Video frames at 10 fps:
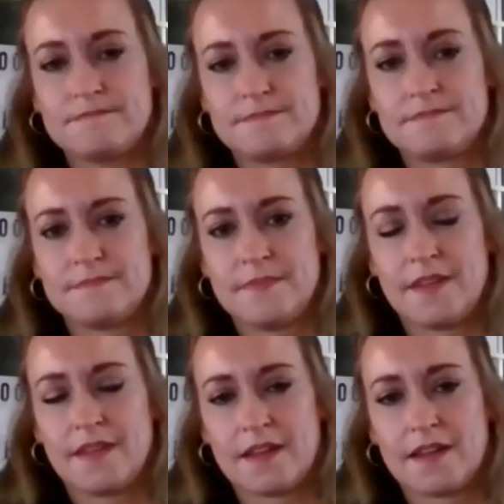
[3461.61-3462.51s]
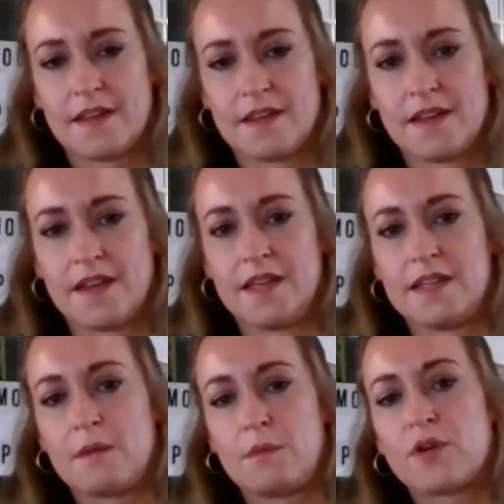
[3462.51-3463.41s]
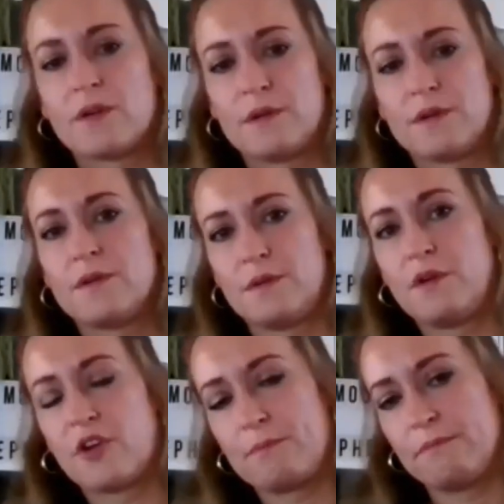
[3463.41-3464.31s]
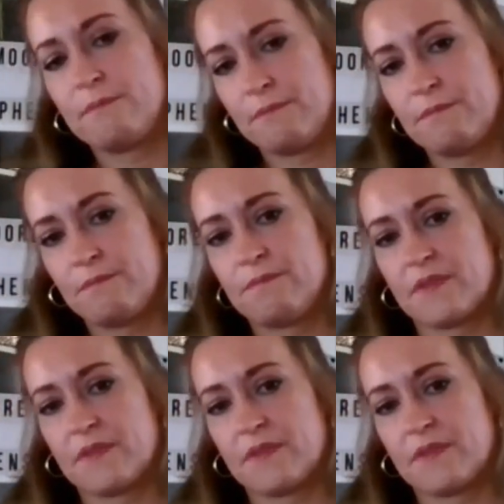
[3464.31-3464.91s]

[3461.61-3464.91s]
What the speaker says: So, but yeah, that's what you have to do.